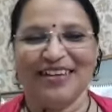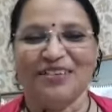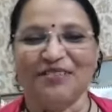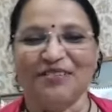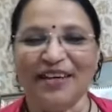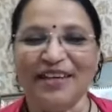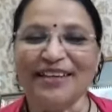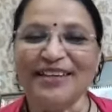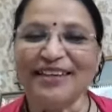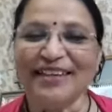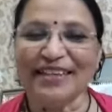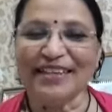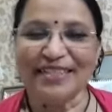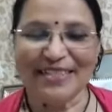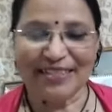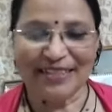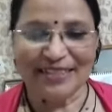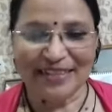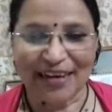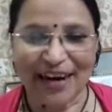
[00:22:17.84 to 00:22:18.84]
When they
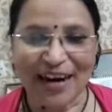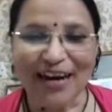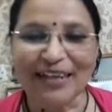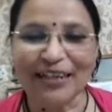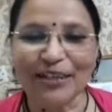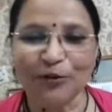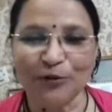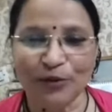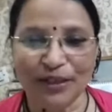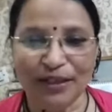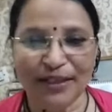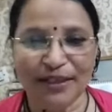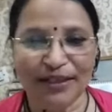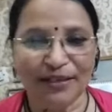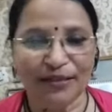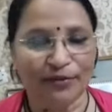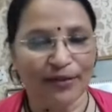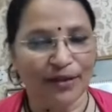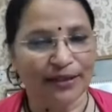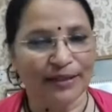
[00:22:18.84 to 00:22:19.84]
start
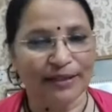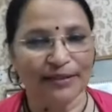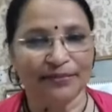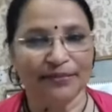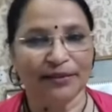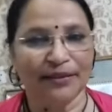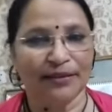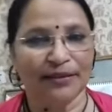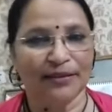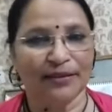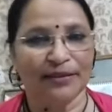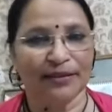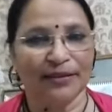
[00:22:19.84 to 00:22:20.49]
doing whatever